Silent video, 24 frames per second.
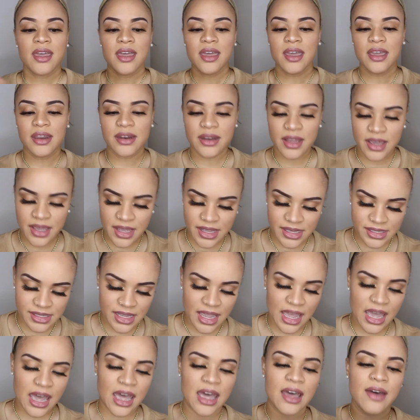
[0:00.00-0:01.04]
it does
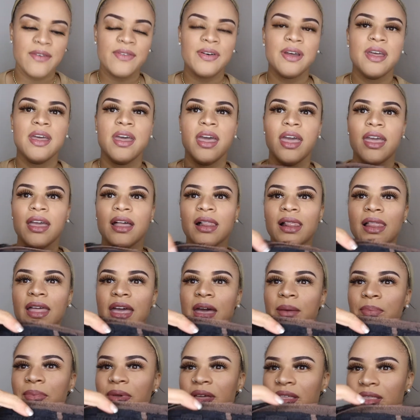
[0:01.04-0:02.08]
have a
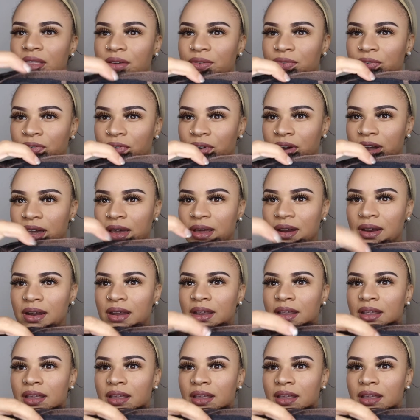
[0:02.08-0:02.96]
clamp in the front,